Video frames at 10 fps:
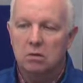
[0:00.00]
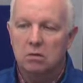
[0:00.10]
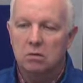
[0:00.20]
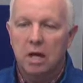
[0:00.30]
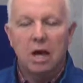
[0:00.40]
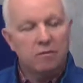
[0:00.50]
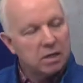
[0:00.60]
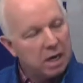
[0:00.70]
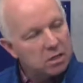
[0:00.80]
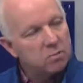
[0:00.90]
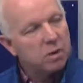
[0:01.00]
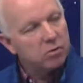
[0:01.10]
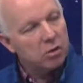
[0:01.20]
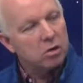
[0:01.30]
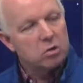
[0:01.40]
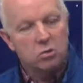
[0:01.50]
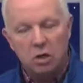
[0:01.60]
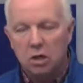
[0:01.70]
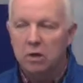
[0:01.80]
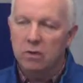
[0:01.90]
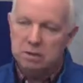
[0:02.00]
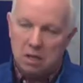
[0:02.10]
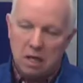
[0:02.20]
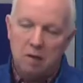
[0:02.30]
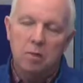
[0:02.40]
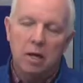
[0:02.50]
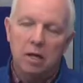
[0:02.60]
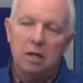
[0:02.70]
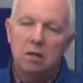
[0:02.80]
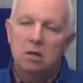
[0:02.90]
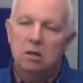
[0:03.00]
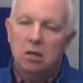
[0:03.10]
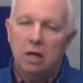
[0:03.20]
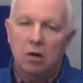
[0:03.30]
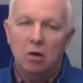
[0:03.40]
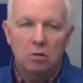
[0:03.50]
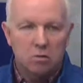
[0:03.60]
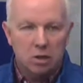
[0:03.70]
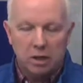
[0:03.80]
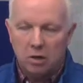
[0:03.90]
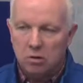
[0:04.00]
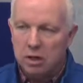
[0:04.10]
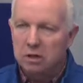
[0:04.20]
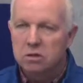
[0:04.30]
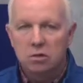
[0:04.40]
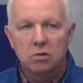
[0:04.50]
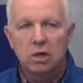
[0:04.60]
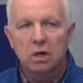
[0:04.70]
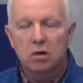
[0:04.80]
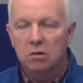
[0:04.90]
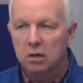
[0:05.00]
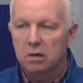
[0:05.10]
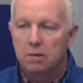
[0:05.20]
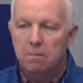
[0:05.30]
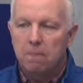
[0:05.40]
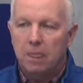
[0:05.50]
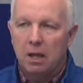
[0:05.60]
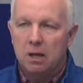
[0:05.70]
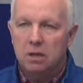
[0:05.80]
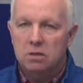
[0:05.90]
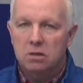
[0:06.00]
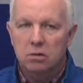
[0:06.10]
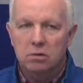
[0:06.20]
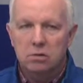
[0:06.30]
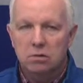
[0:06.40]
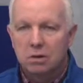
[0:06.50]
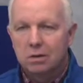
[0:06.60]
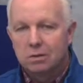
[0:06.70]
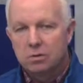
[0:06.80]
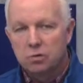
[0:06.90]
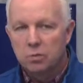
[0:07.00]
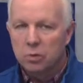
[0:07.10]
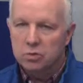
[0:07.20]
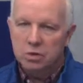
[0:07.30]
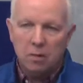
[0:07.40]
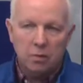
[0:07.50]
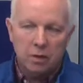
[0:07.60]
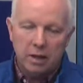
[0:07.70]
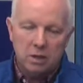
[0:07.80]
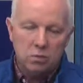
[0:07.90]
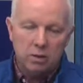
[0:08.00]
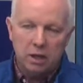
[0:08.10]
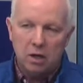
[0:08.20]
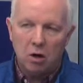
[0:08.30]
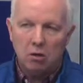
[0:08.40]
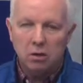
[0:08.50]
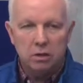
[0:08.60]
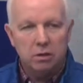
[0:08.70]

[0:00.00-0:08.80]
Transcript: They have a dance marathon as well. They raise a lot of money, like our kids do here, and it's their super supper, I think is what they call it.